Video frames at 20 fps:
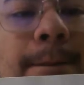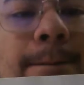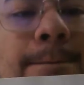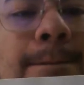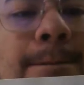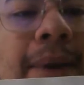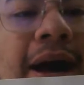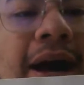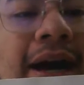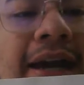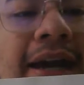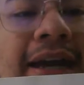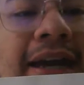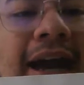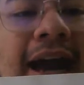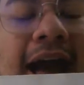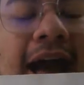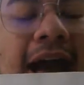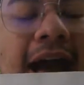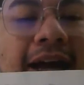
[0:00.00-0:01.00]
by
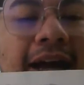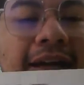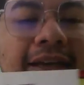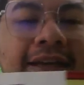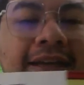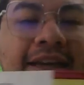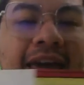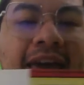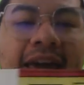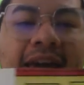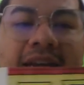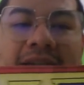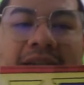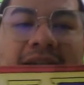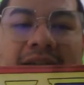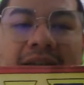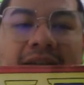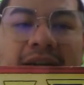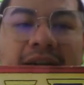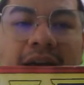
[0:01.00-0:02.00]
a gate
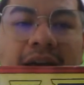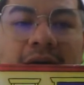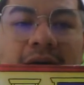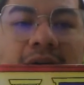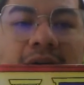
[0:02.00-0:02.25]
now.